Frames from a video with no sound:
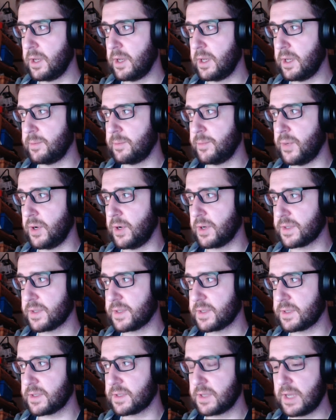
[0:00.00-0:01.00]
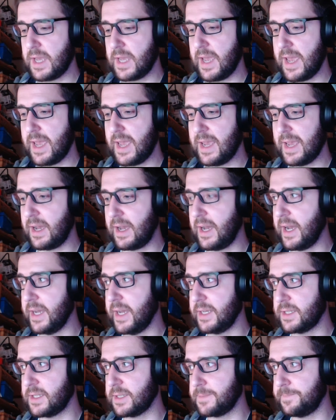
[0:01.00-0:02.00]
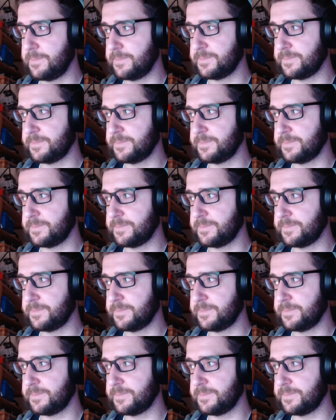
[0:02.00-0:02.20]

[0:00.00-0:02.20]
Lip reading: and box height.